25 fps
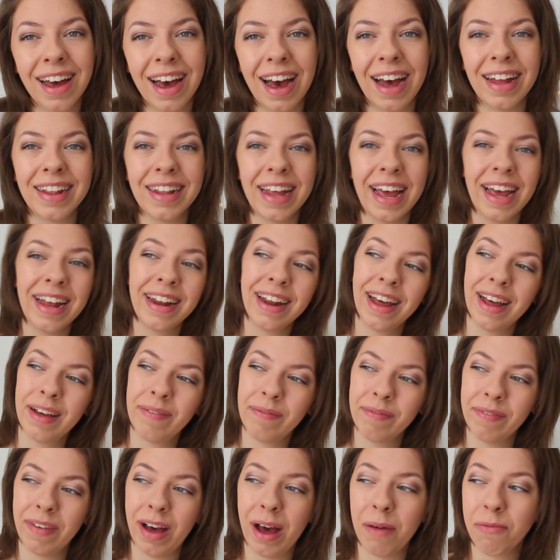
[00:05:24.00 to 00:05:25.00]
And
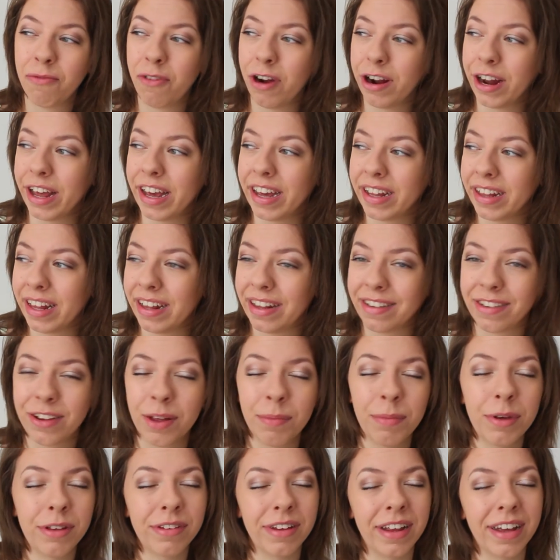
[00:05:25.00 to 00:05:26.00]
then I'm running and then there's no
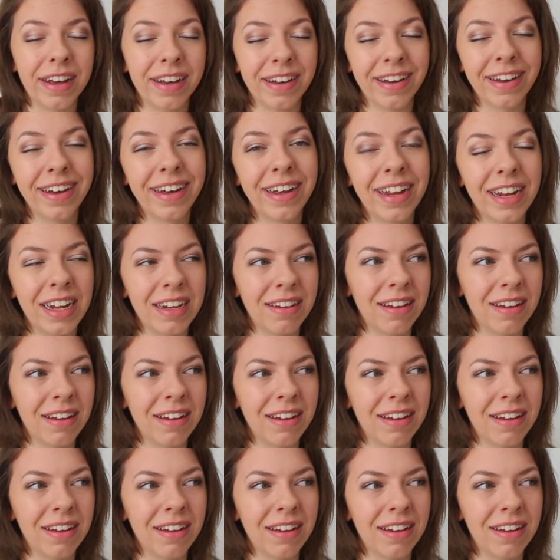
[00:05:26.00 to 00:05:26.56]
music and